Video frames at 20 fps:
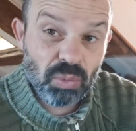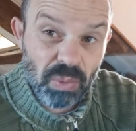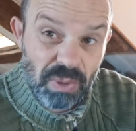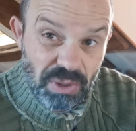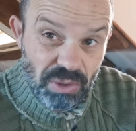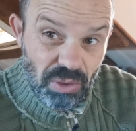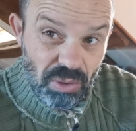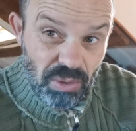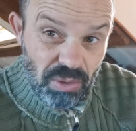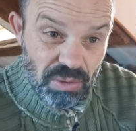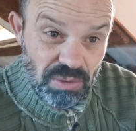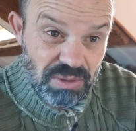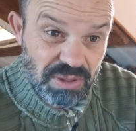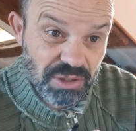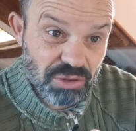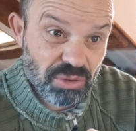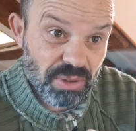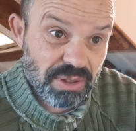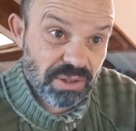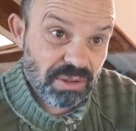on Windows
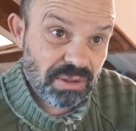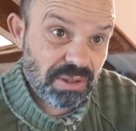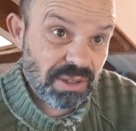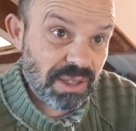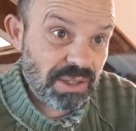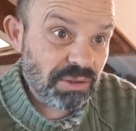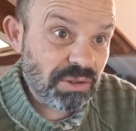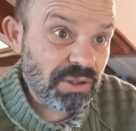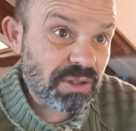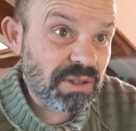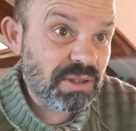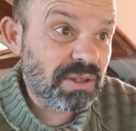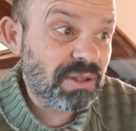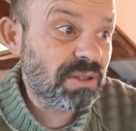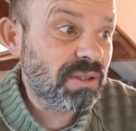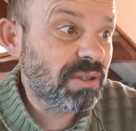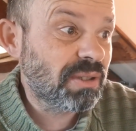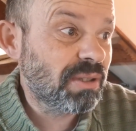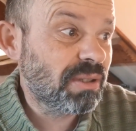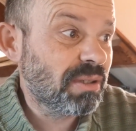I tried on
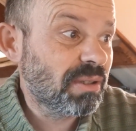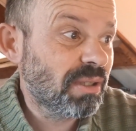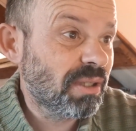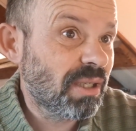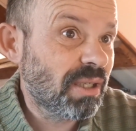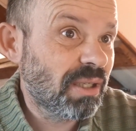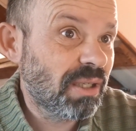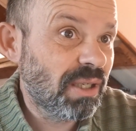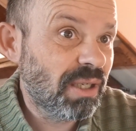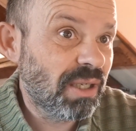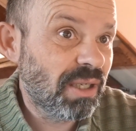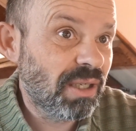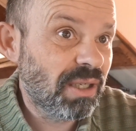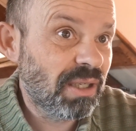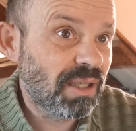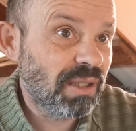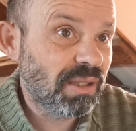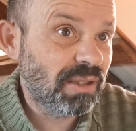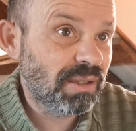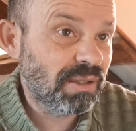Linux
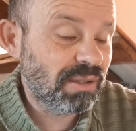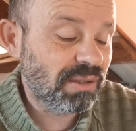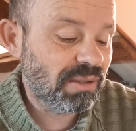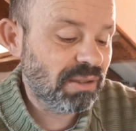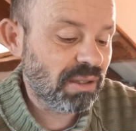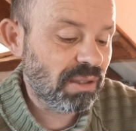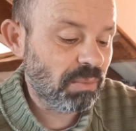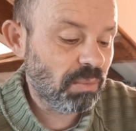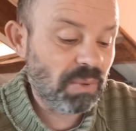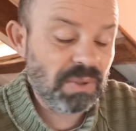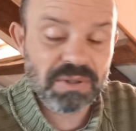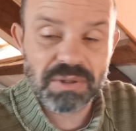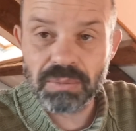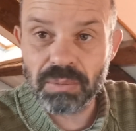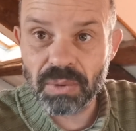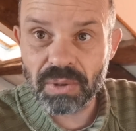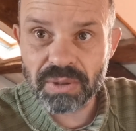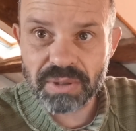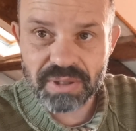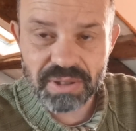and
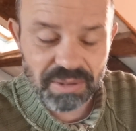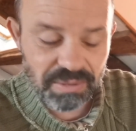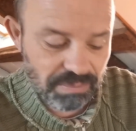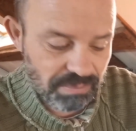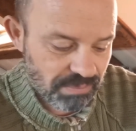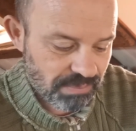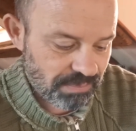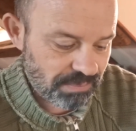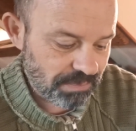wasn't working